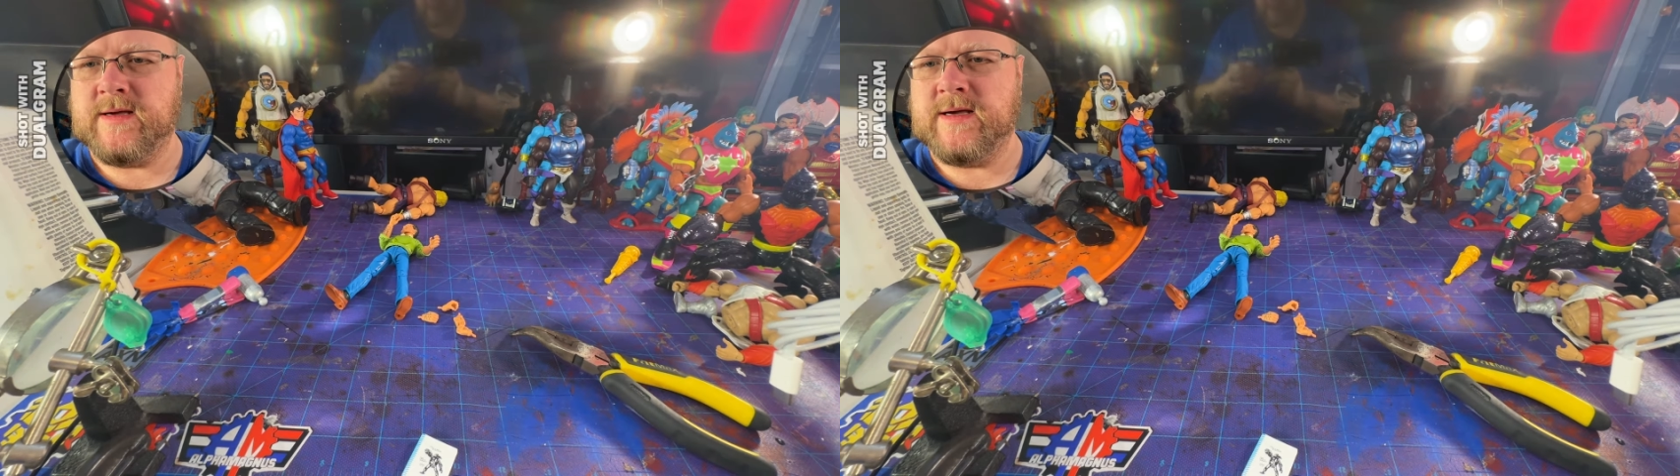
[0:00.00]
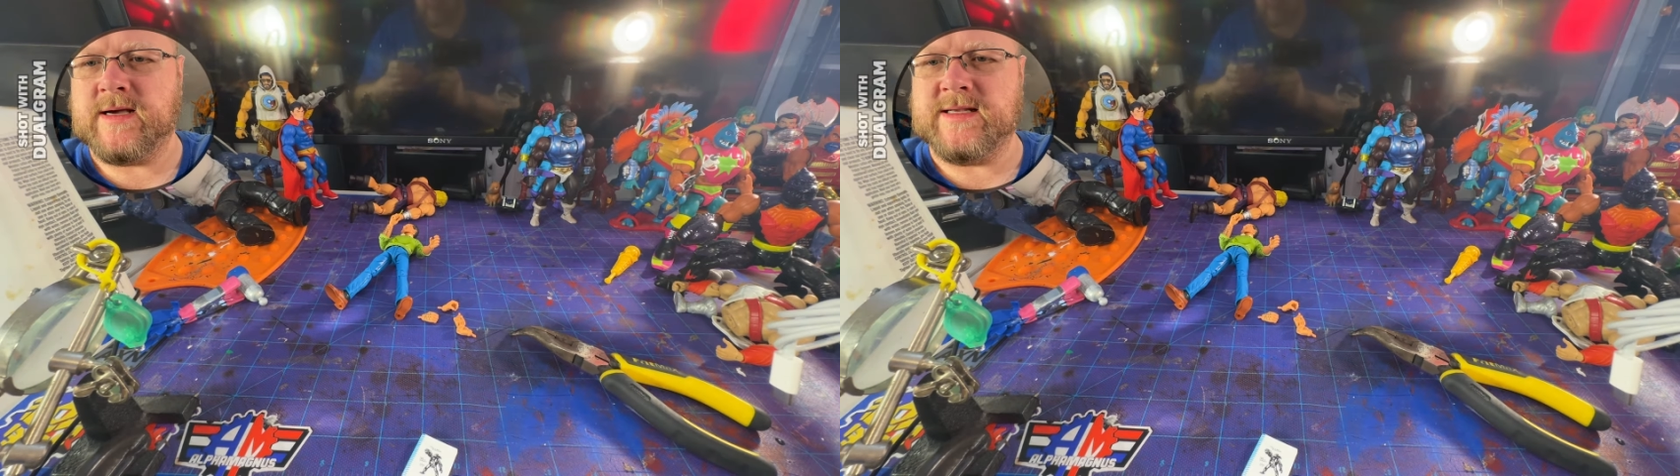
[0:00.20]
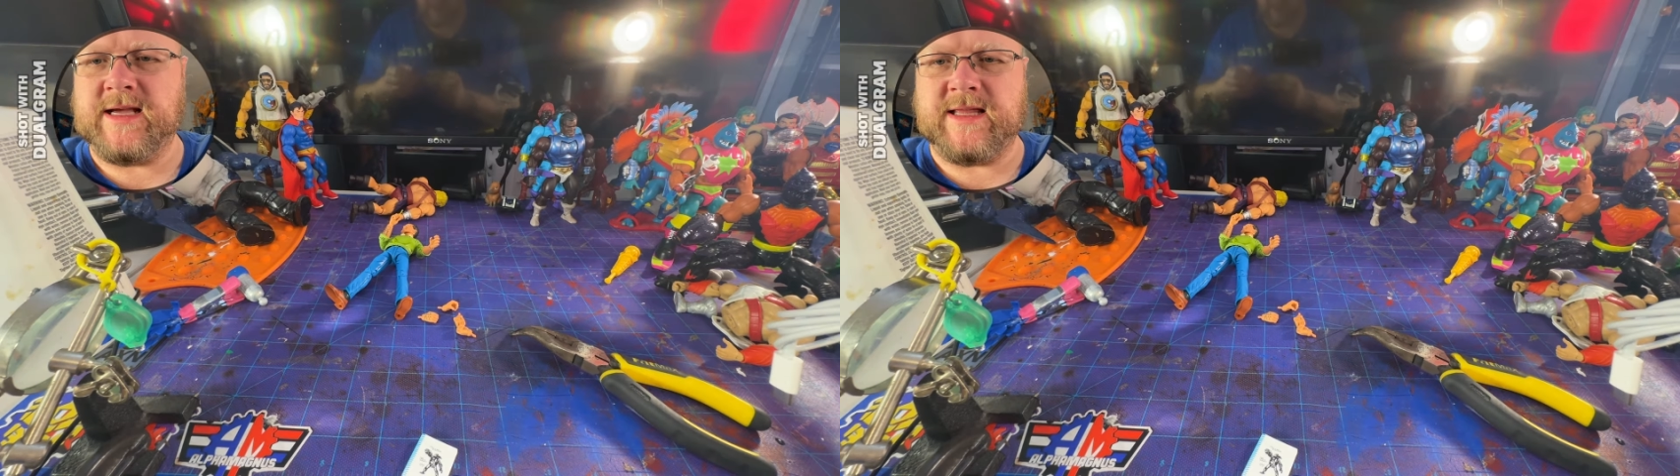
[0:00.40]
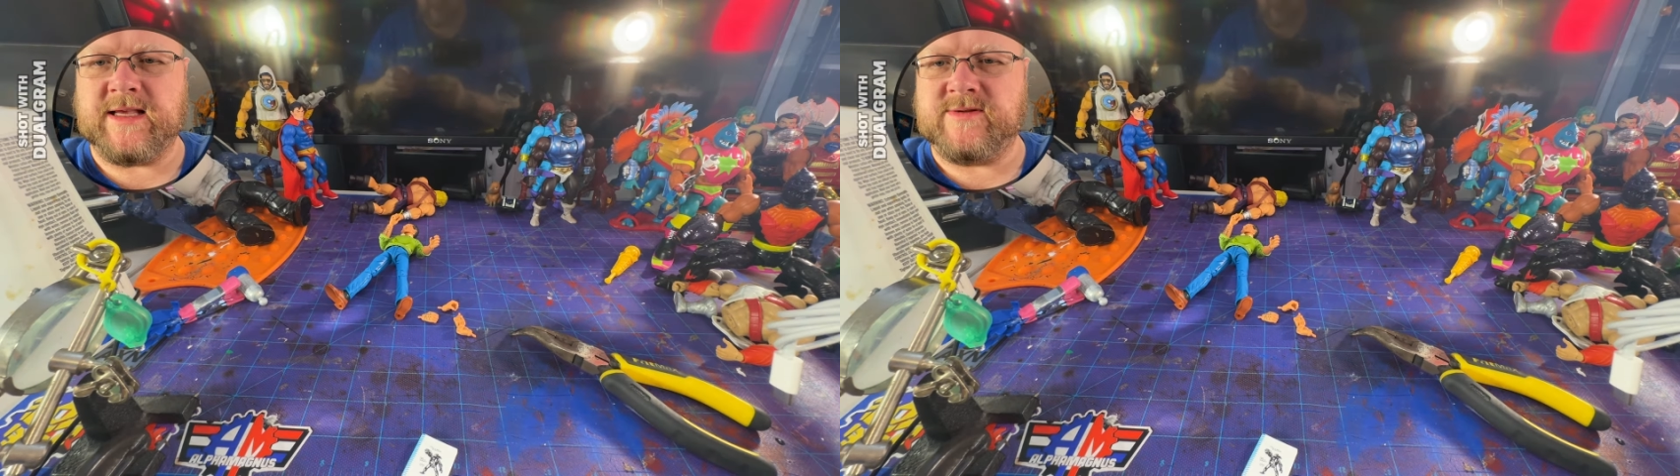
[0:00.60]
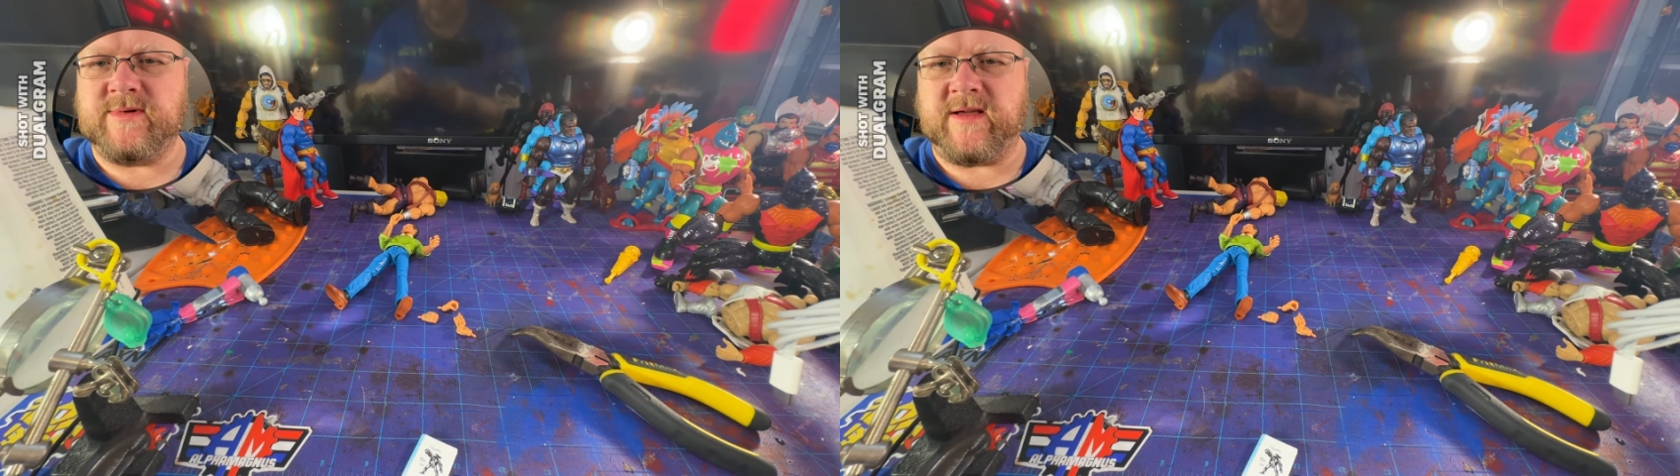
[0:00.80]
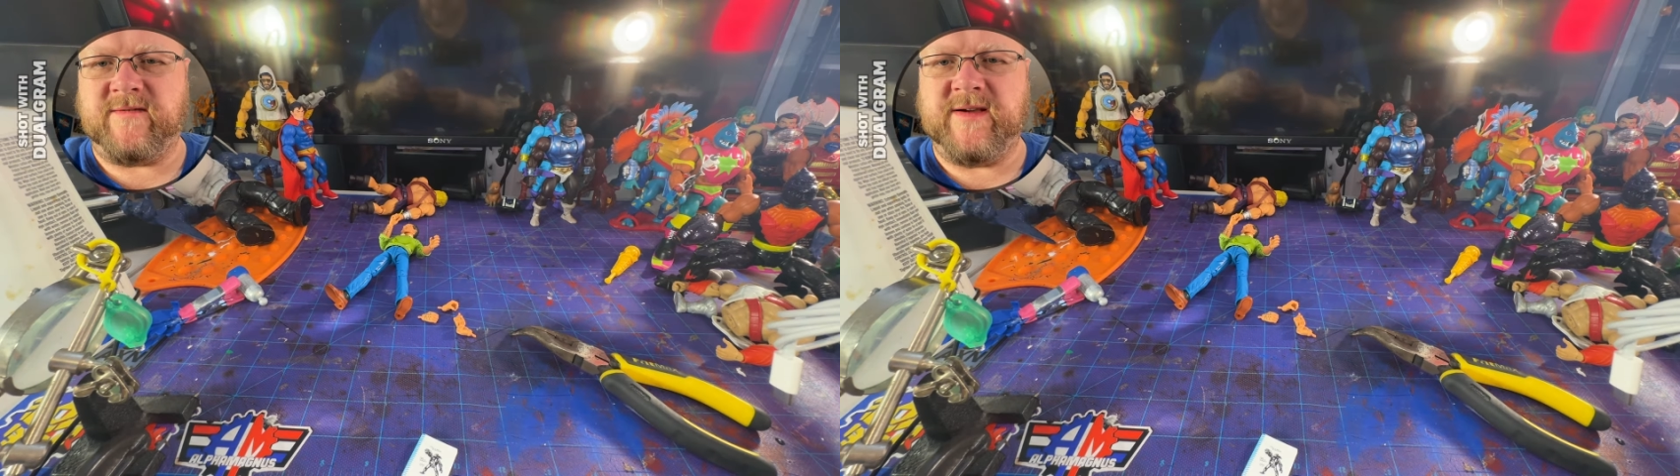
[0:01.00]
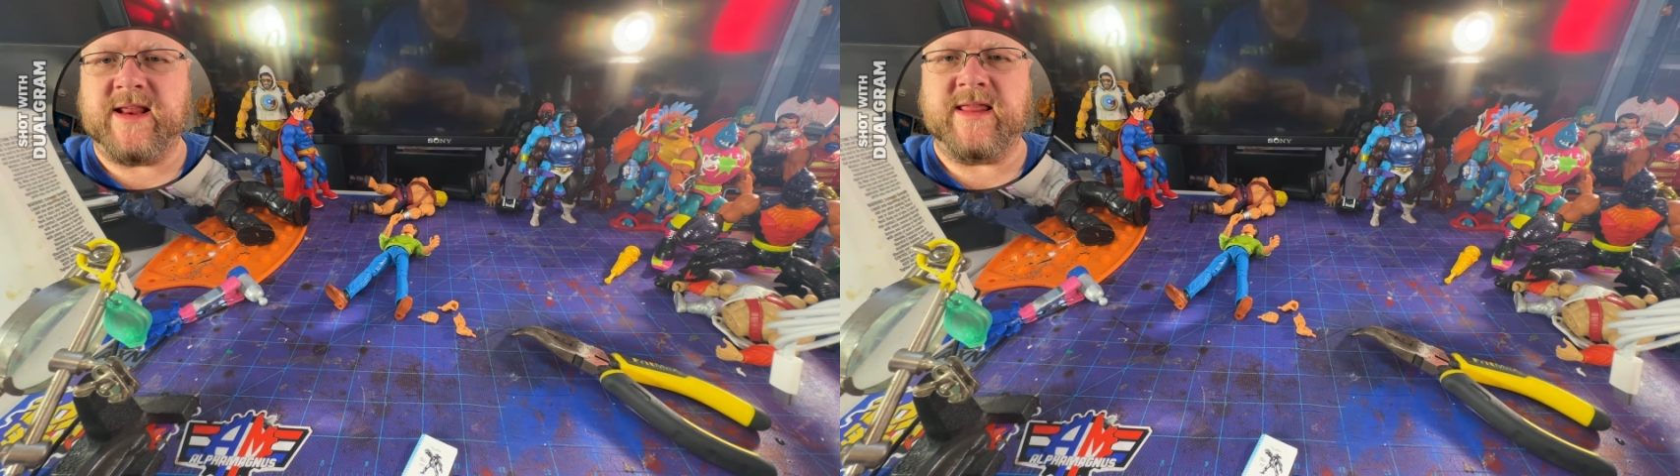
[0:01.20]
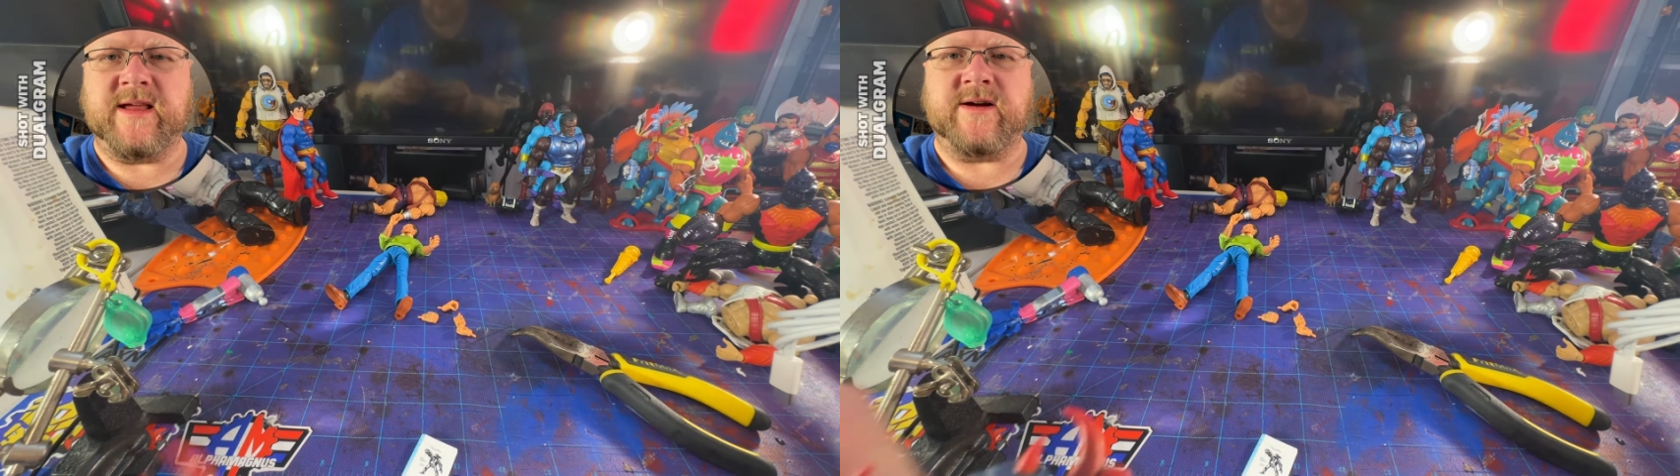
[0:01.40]
Because, yeah, it doesn't really fit
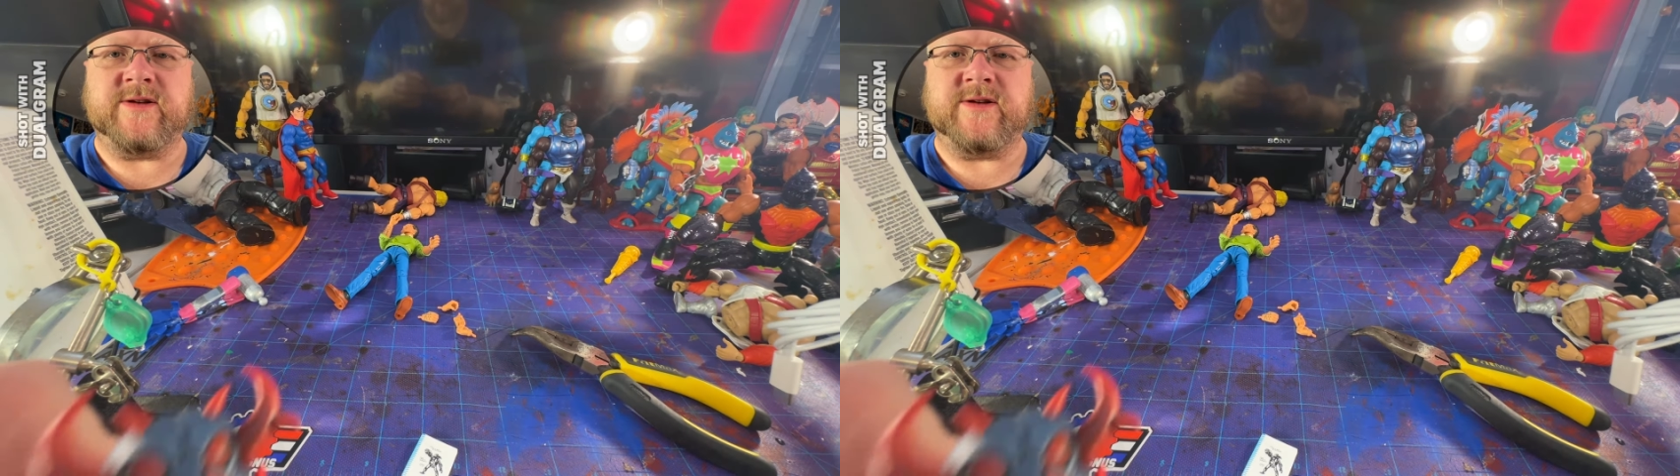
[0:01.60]
in there,